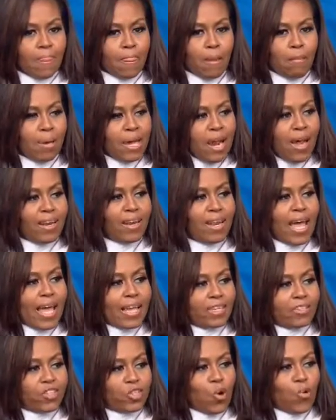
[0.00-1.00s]
But
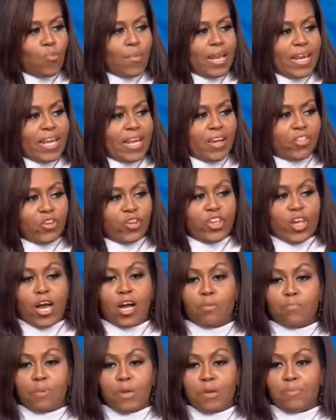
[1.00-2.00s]
unlike so many other
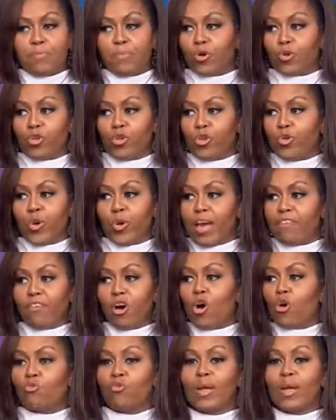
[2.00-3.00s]
young people, you have
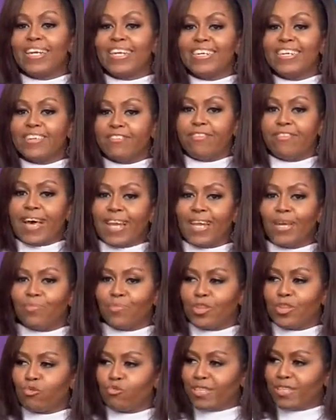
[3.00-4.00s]
already
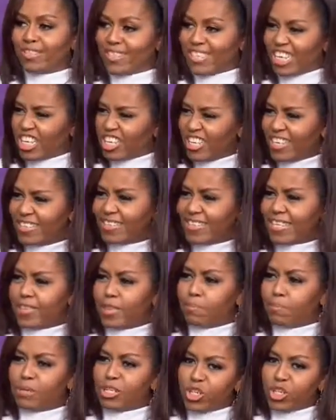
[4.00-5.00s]
developed the resilience and
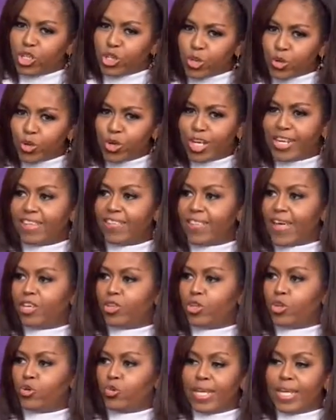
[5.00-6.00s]
the maturity that
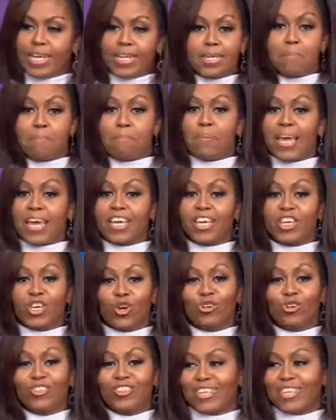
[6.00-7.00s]
you need to pick
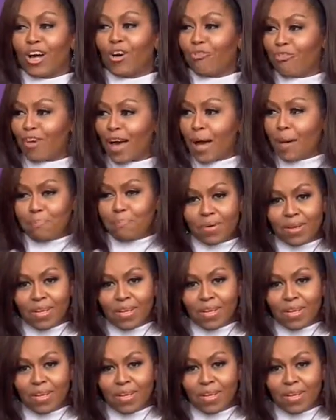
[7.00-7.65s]
yourself up